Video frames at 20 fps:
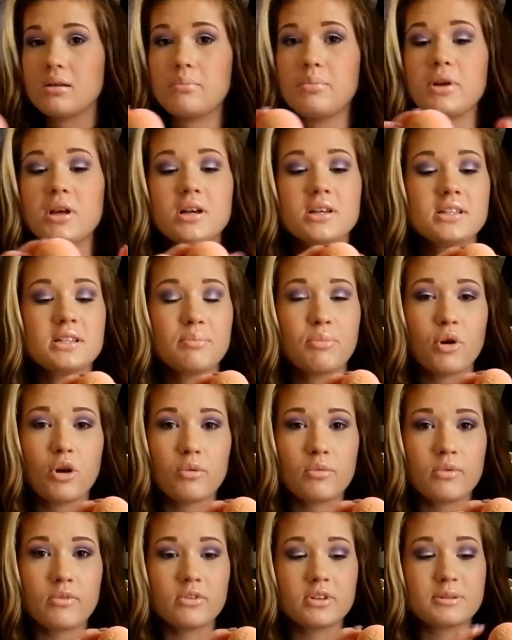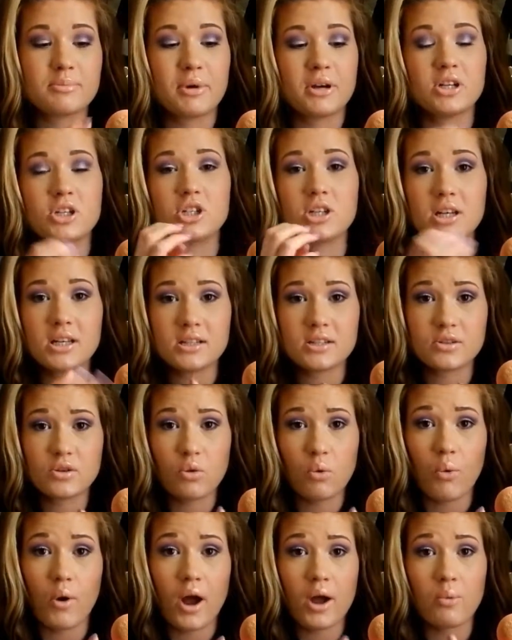the bottom of the sponge is
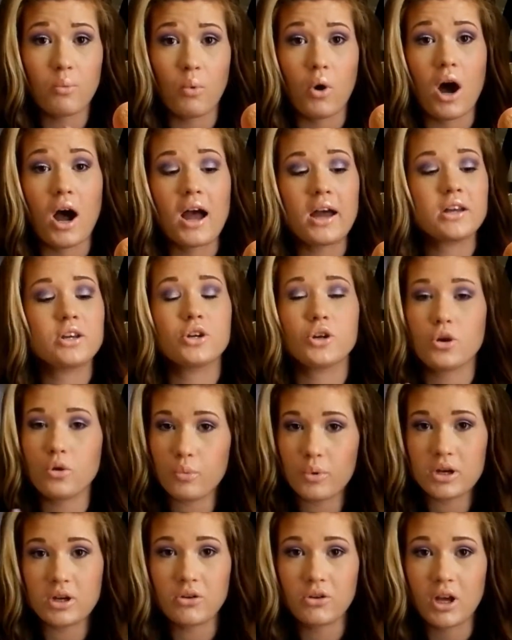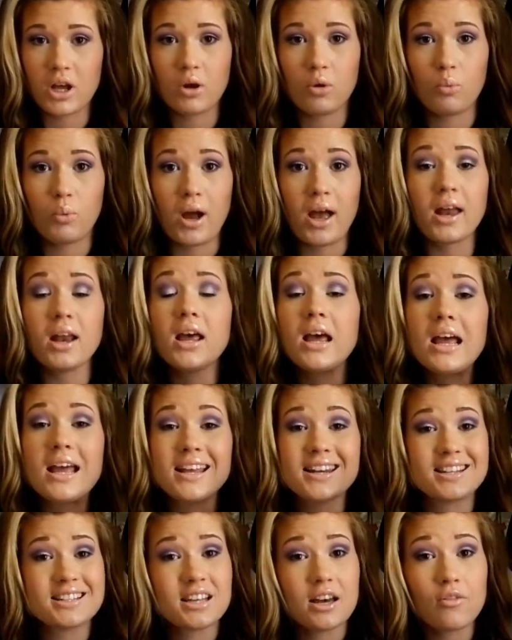quite wide, you know, when you get it wet.
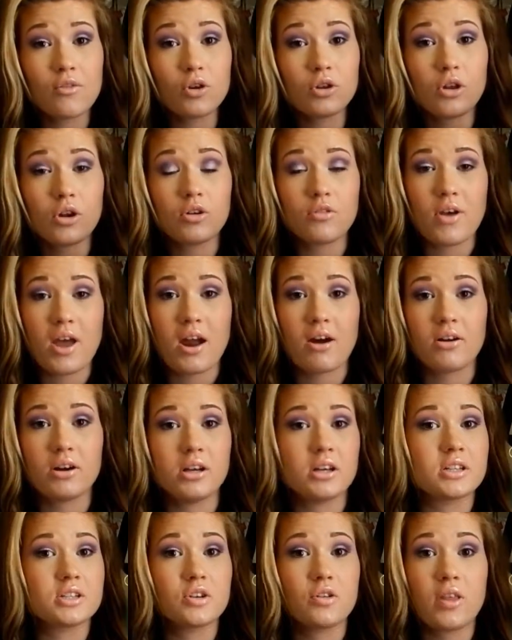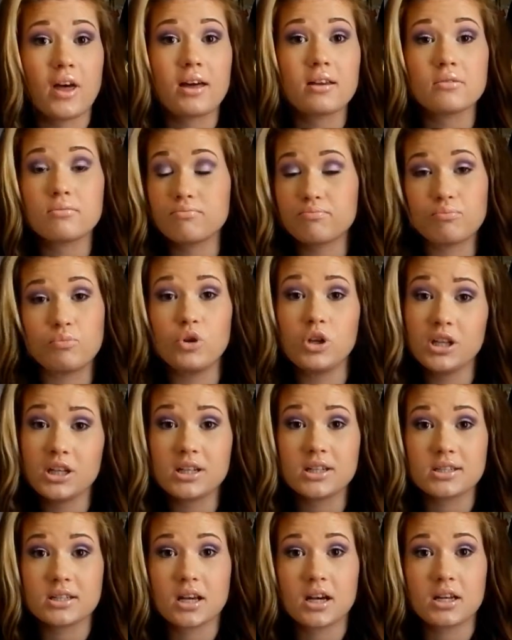It does cover a lot of area, so that really
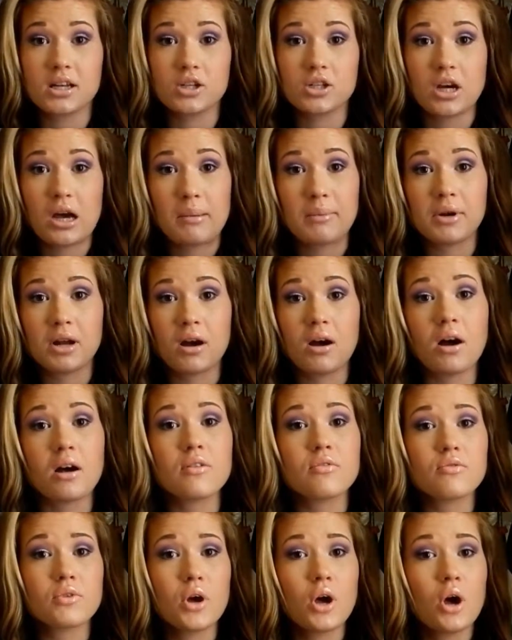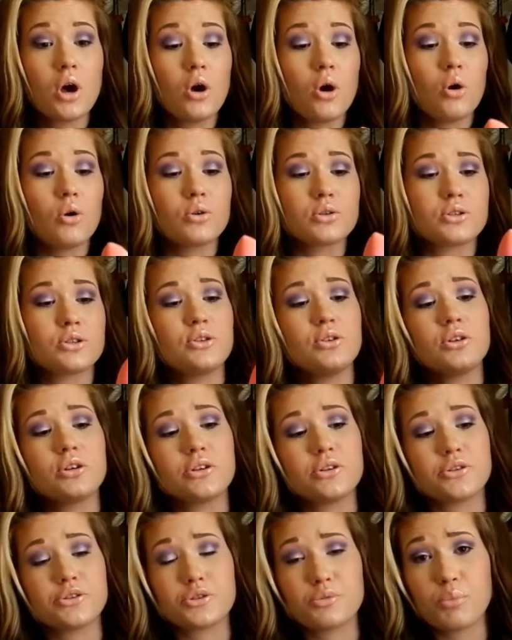does cut your time in half. Also, you
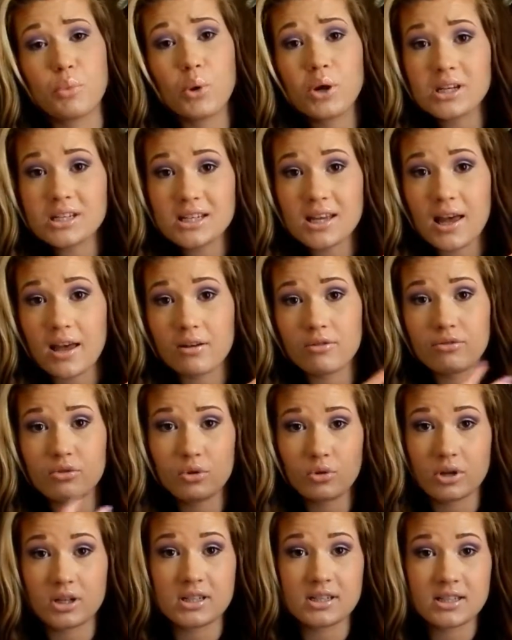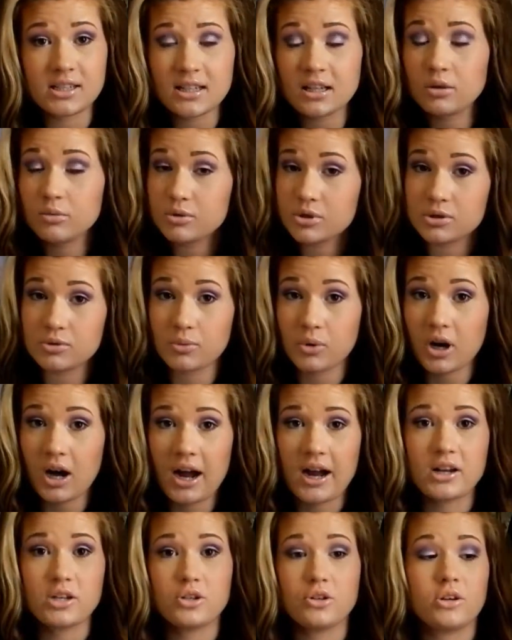can use the pointy end for your concealer, which is what
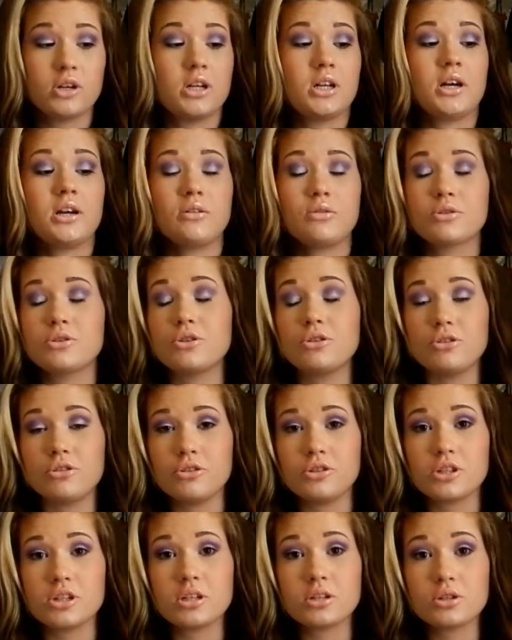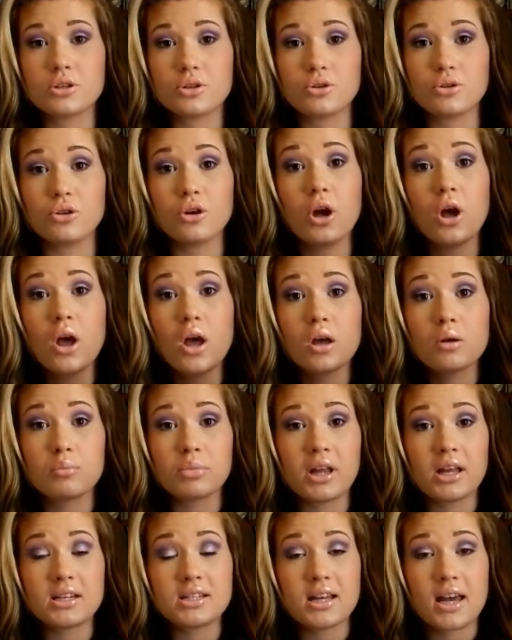I do, and I also use it to
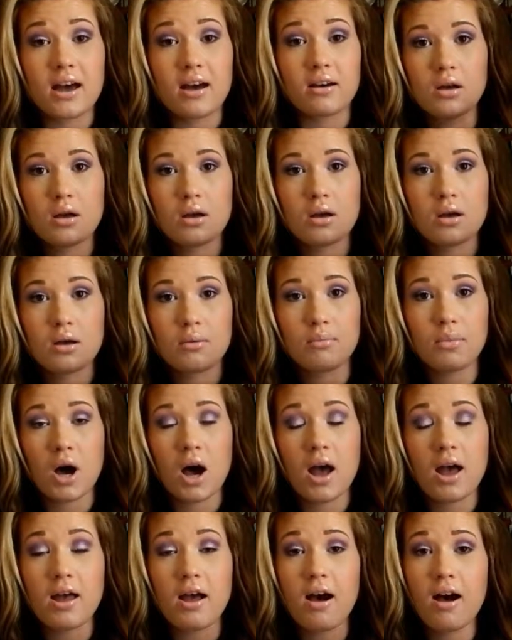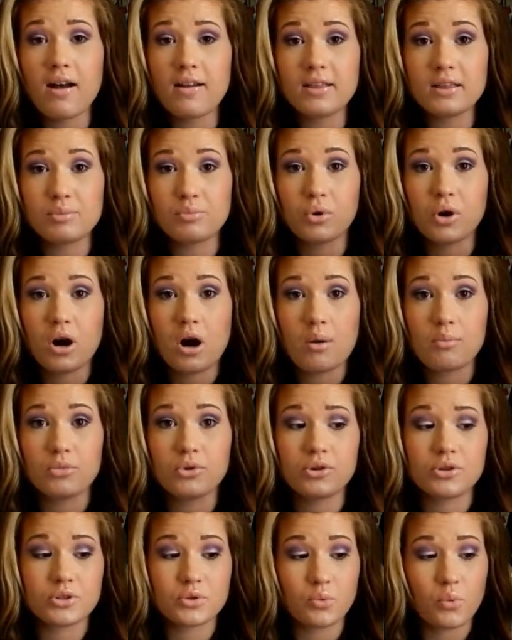blend out my eyelid
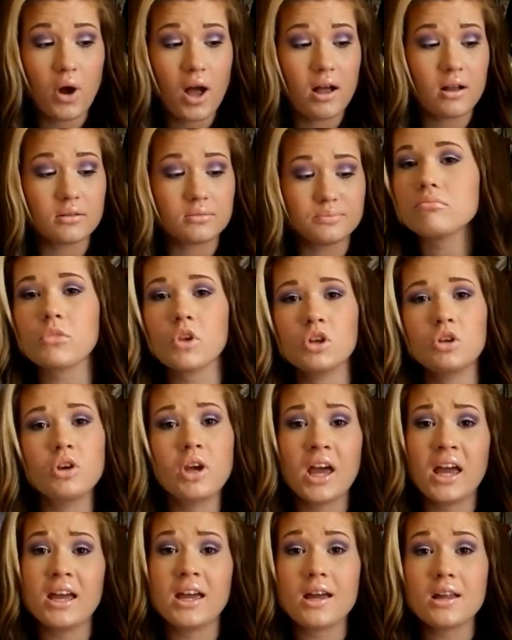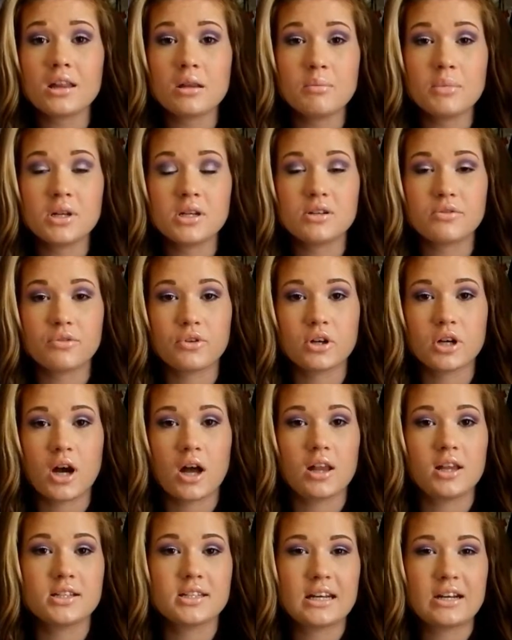primer as well. You can get them in different
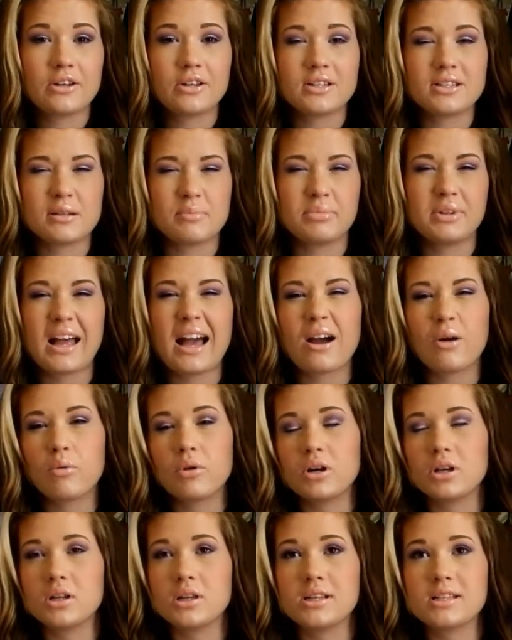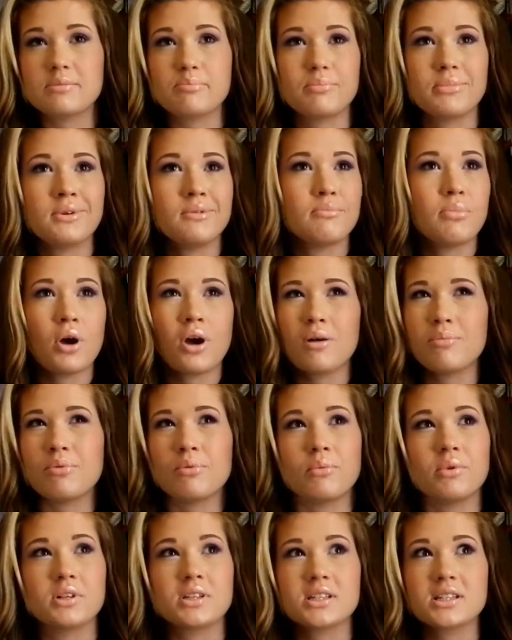colours. I know there's the black one, there's been purple
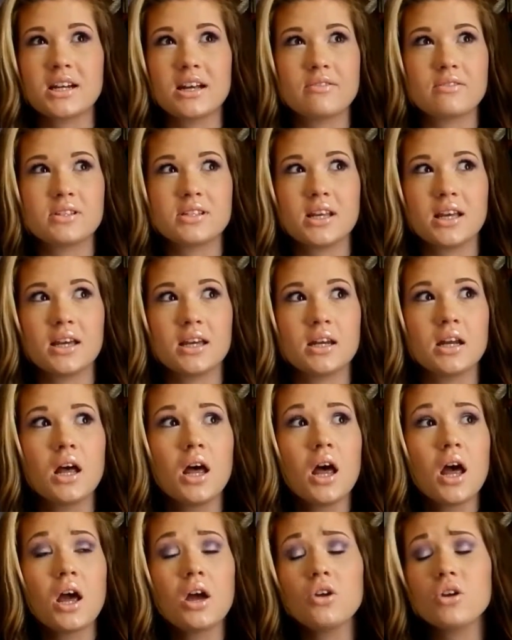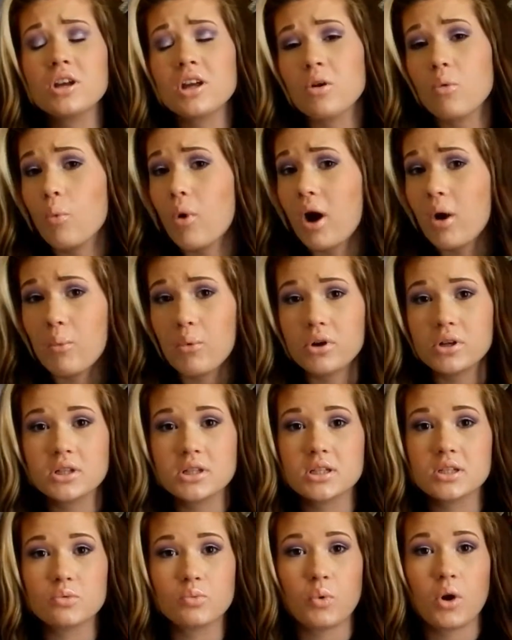ones that I've seen. You can get white
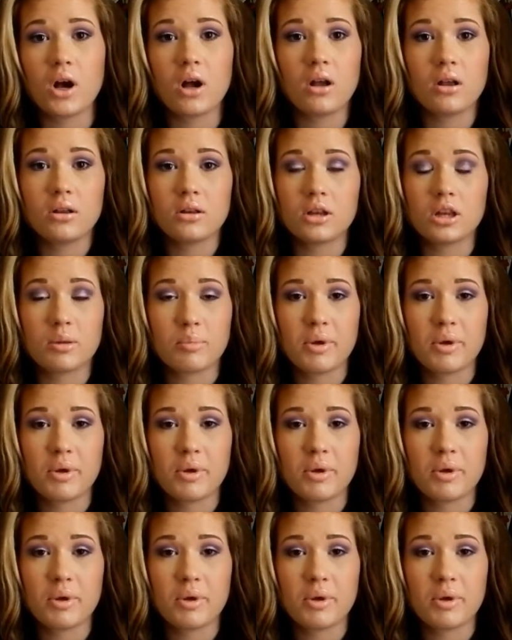ones as well. The